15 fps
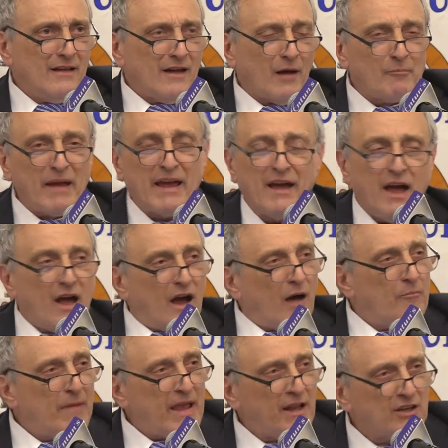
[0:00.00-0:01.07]
a man
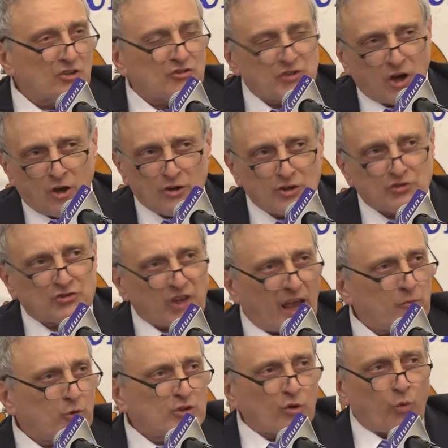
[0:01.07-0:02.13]
that's telling us
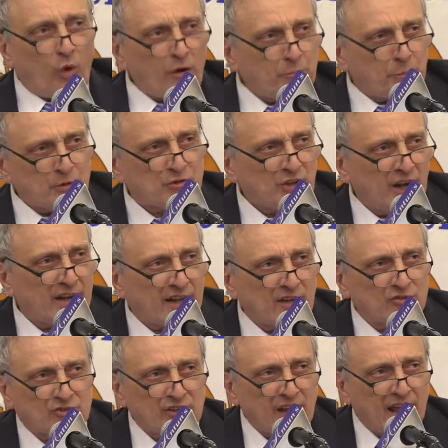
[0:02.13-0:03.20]
side with the 1%
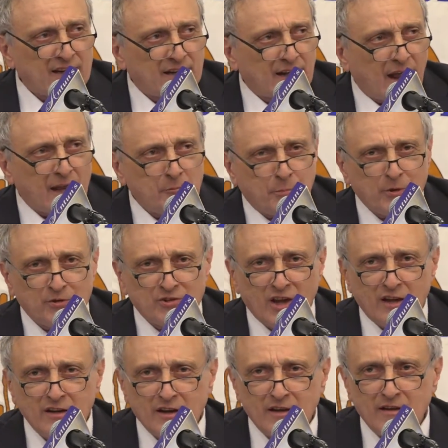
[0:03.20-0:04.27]
against
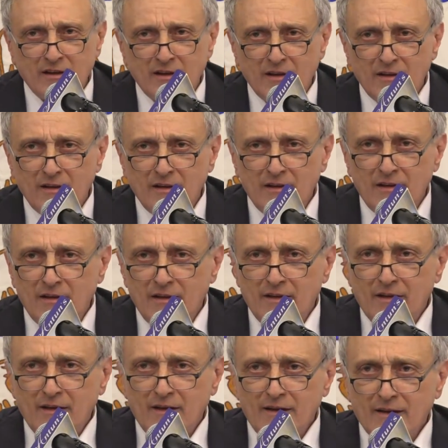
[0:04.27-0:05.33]
99%.
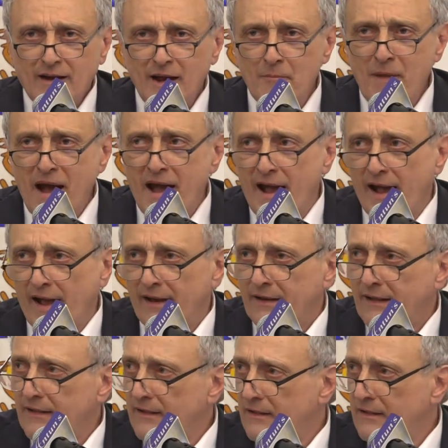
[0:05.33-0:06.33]
Come on.